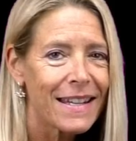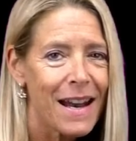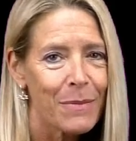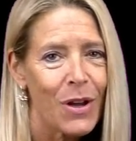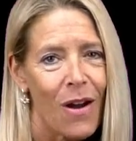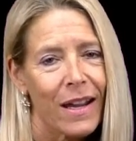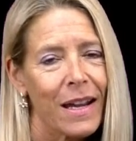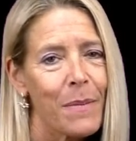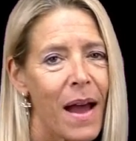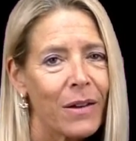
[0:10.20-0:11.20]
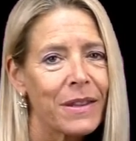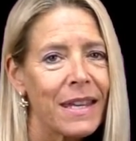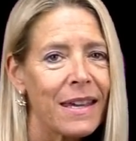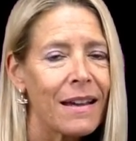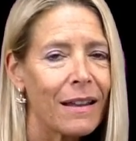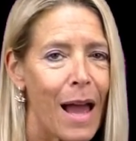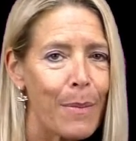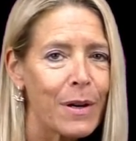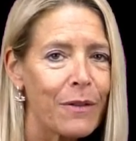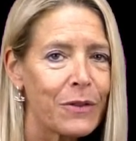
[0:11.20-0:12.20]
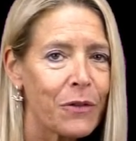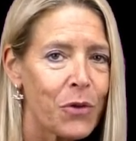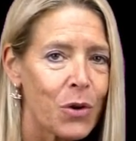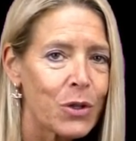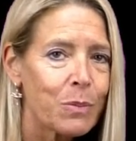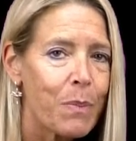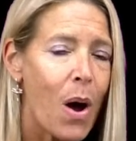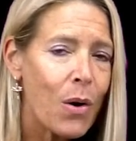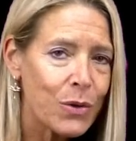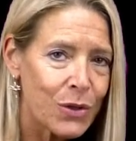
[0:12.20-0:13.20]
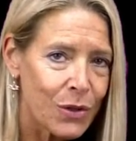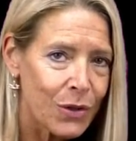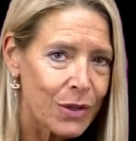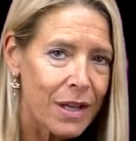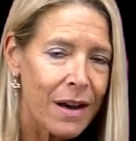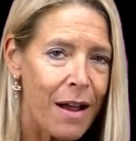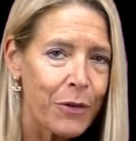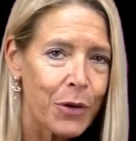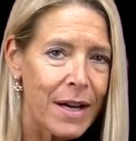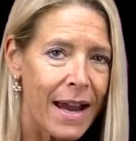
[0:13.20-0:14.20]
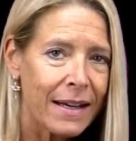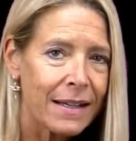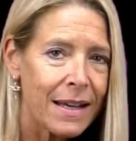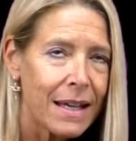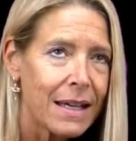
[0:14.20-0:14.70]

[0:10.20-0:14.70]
and I'm talking about the collaborative divorce posters that I've created,